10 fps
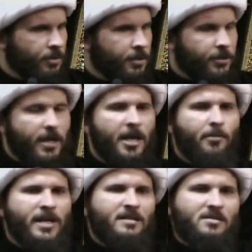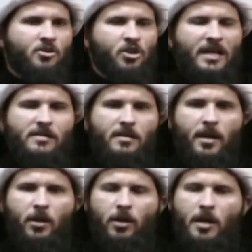Did anybody suggest
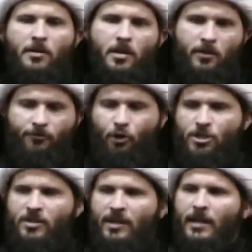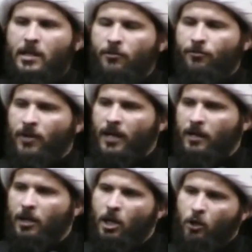there that the first
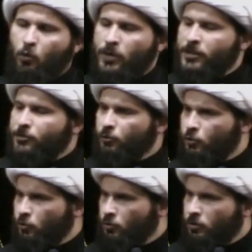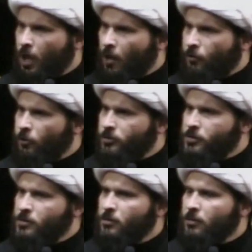Khalifa, according to
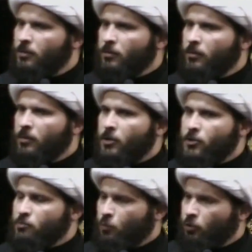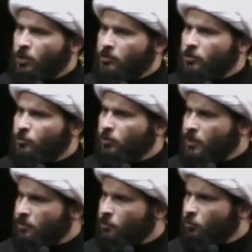others, is more knowledgeable than
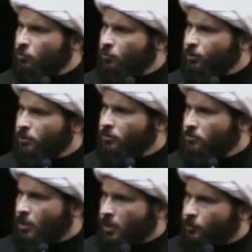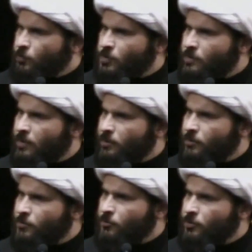Amir al-Mu'mineen? I don't see that in
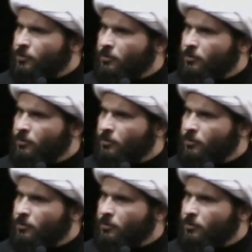history.